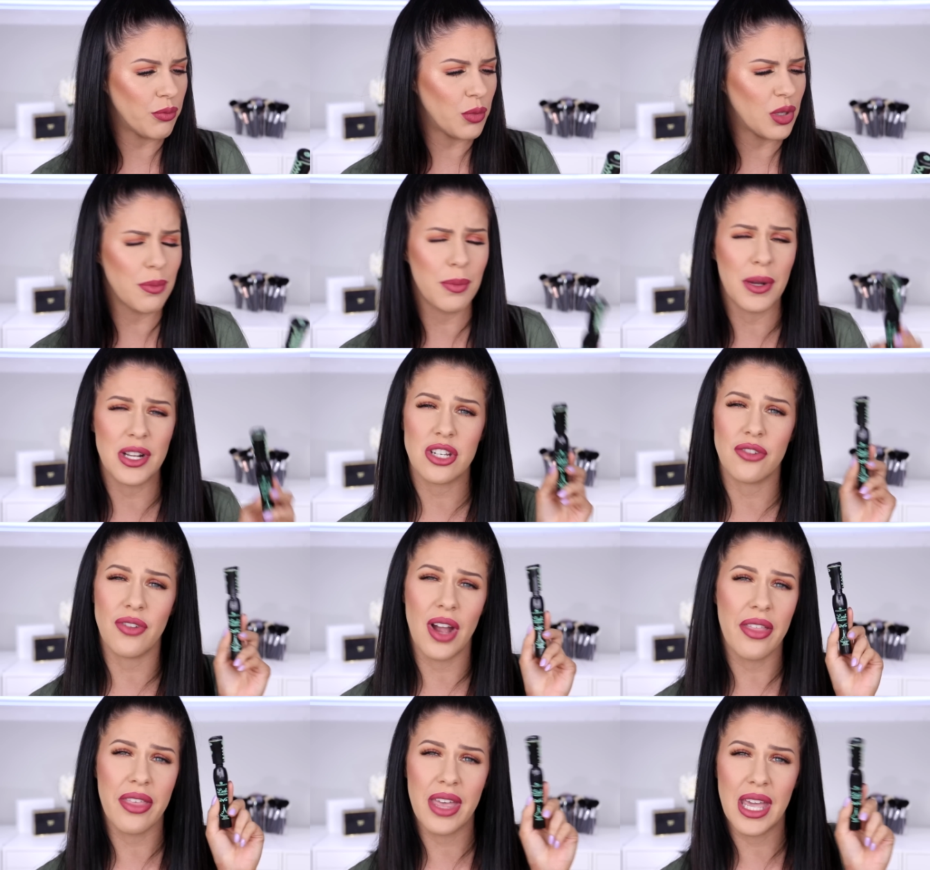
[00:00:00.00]
with a bunch
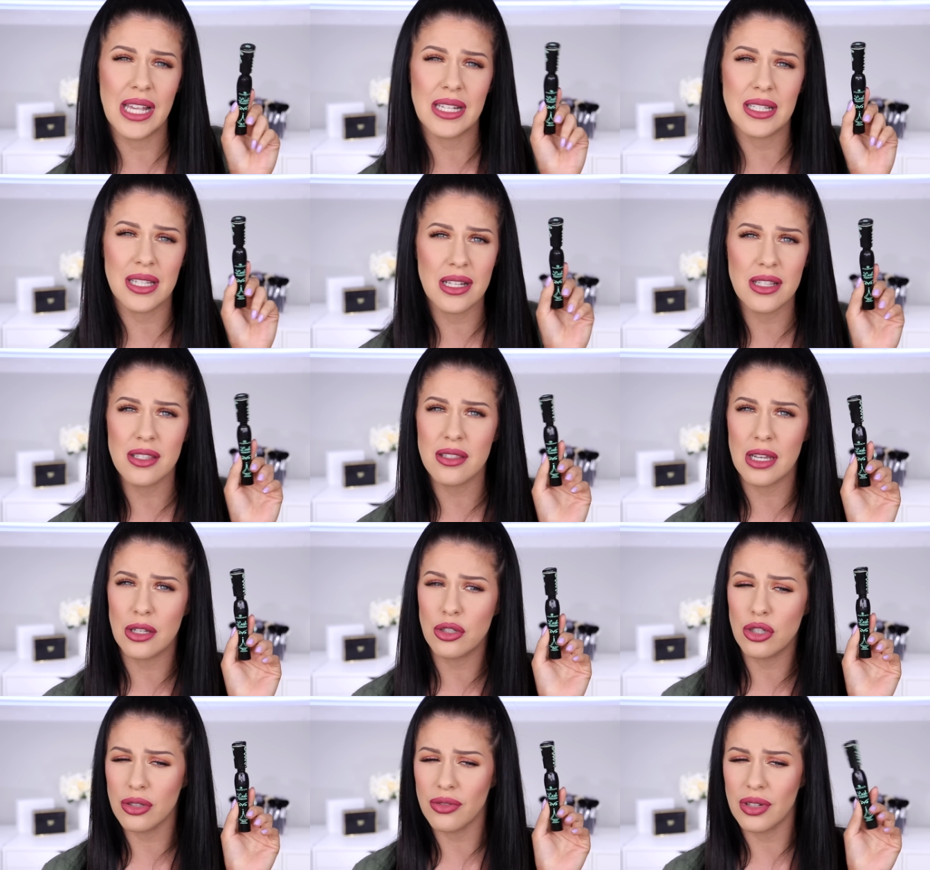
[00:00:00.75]
of other Essence
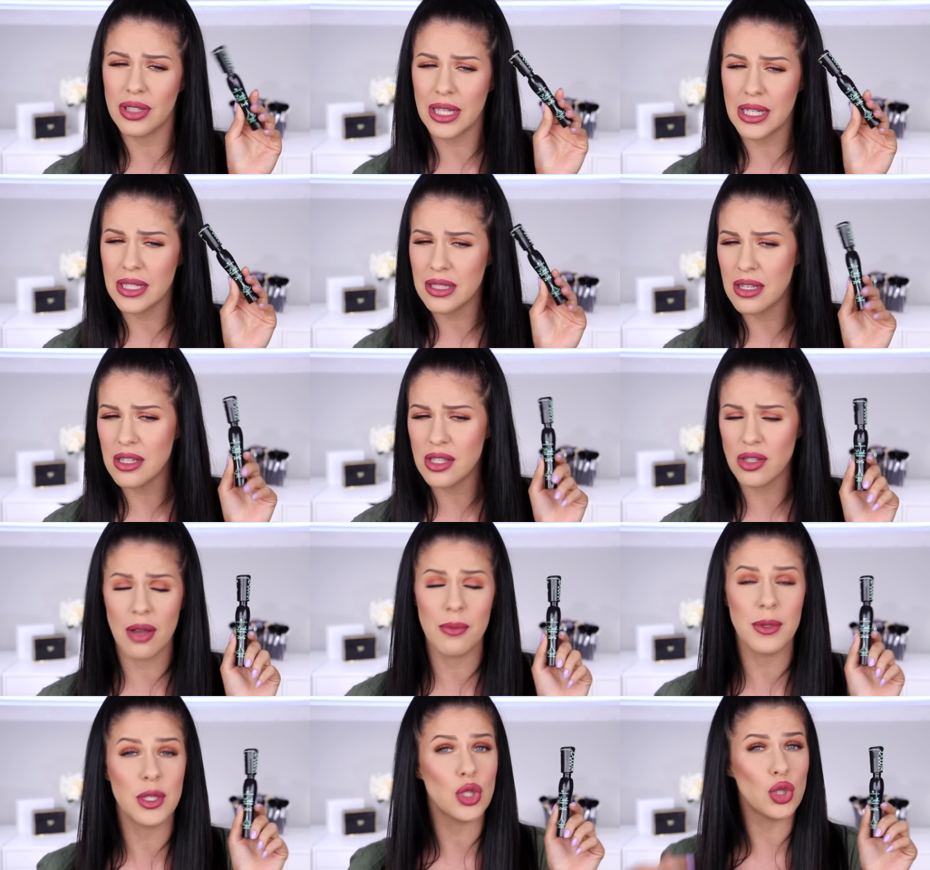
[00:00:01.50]
like new releases,
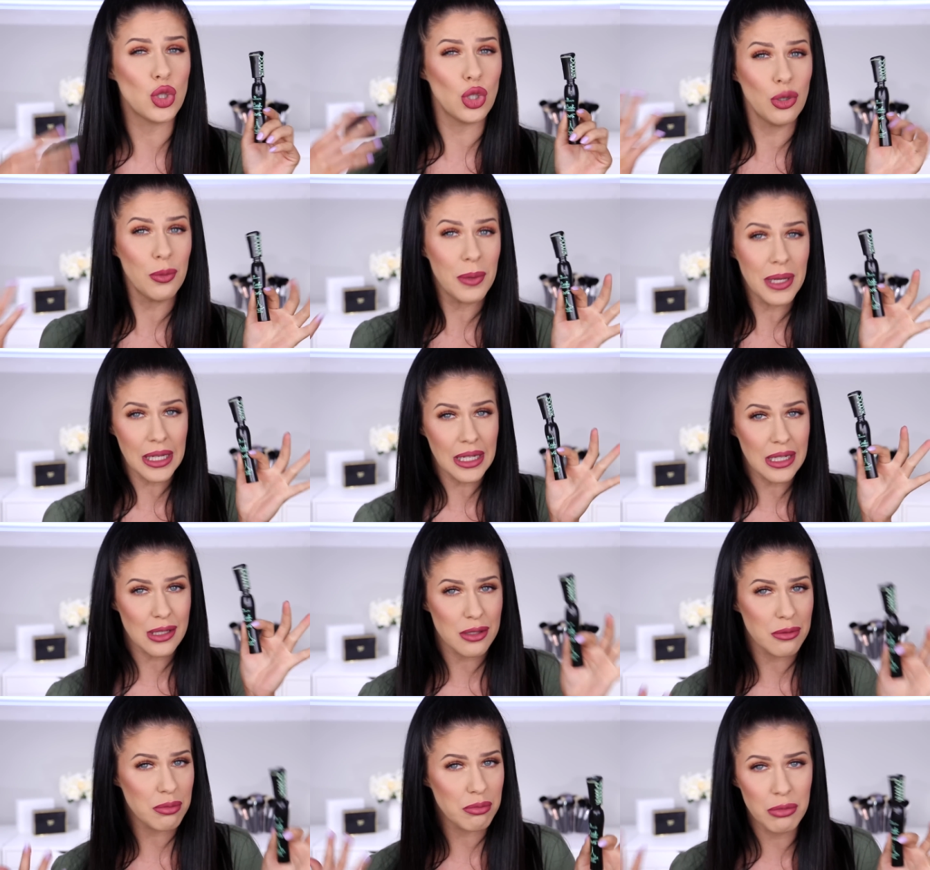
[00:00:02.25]
so I'm assuming
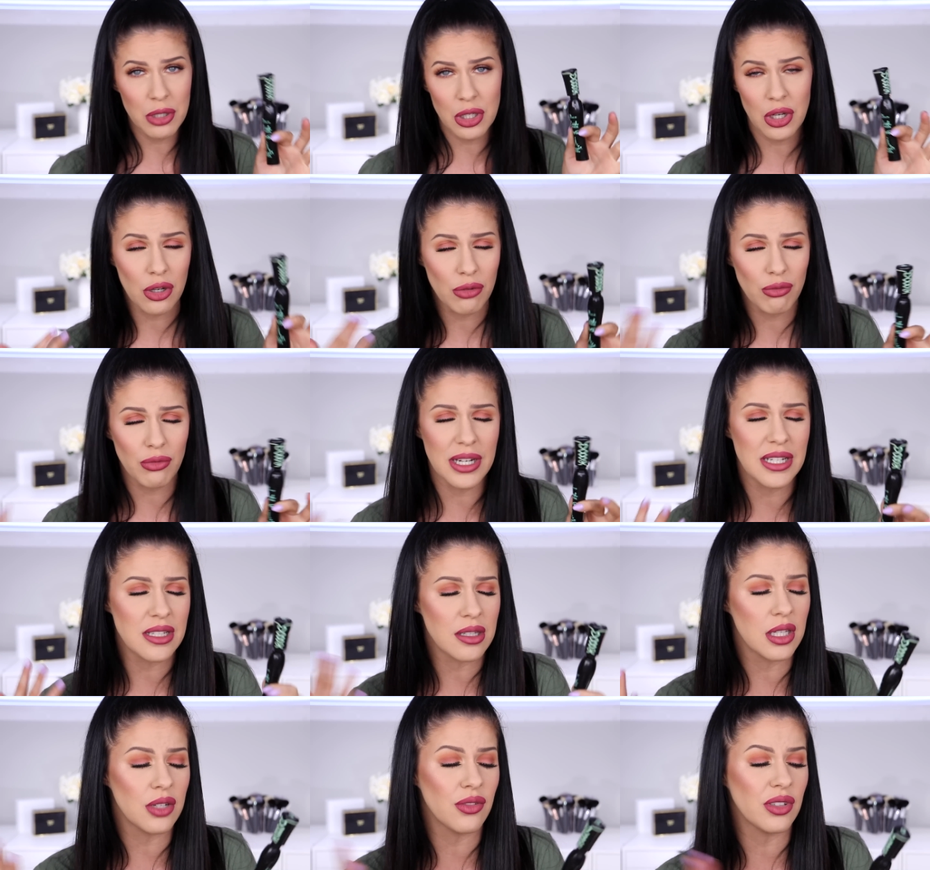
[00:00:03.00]
it's, you know,
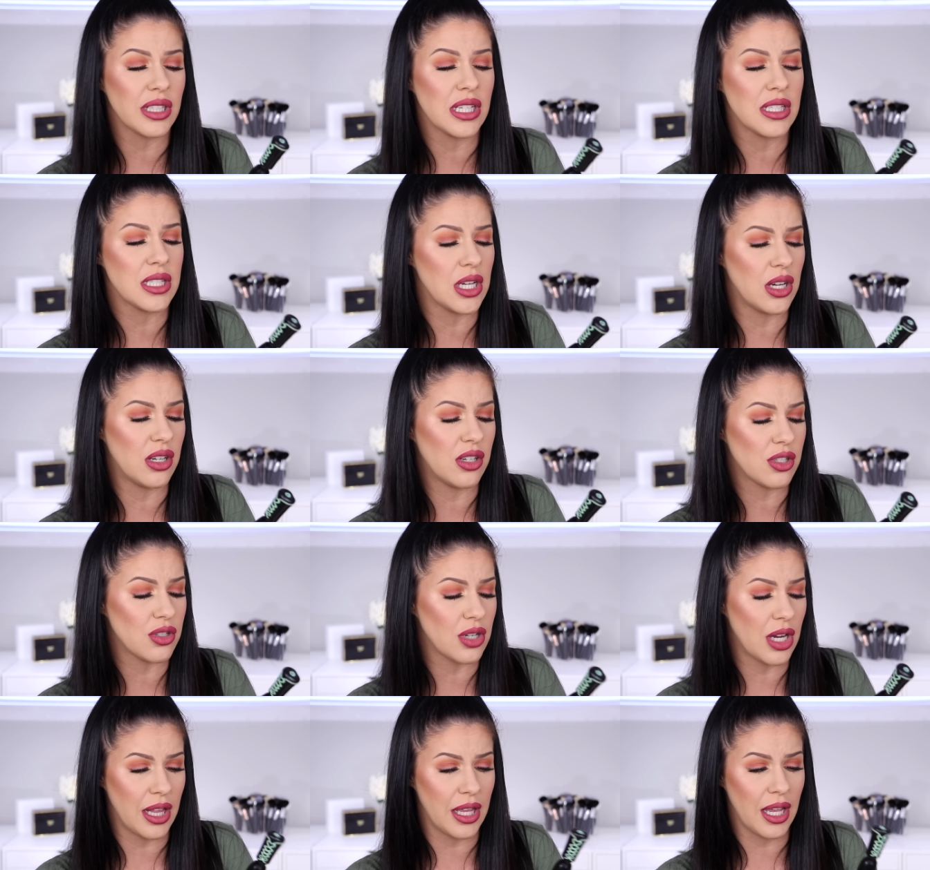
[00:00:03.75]
recently released here in
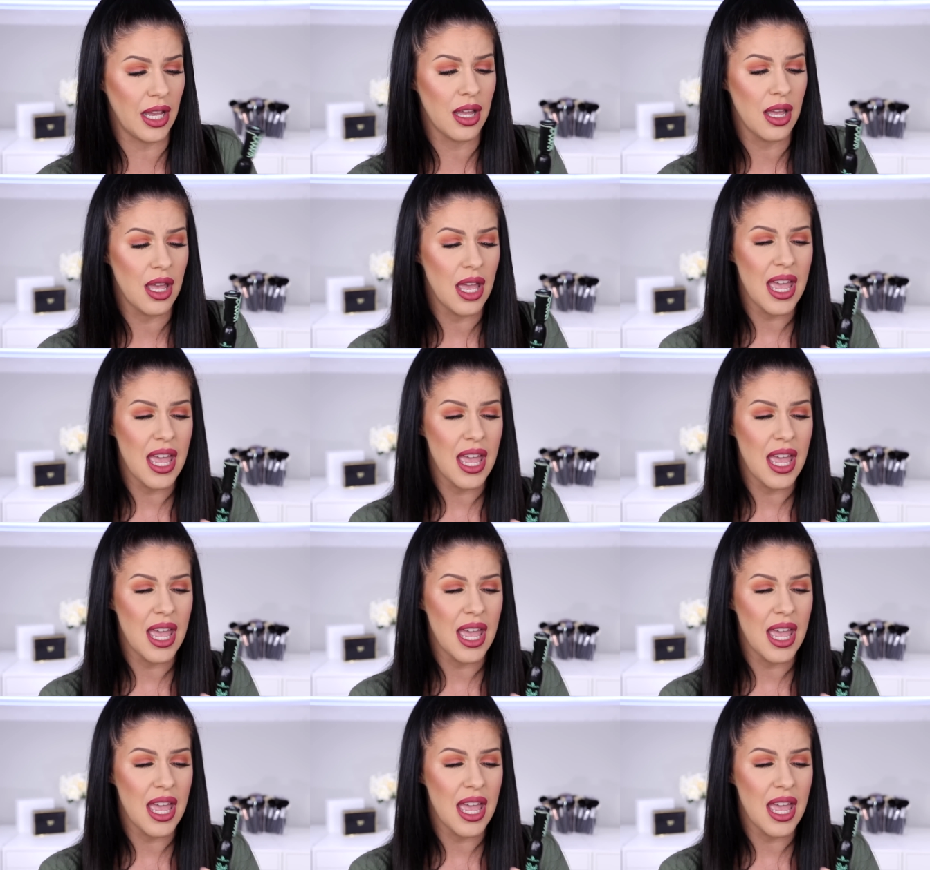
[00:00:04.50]
Australia.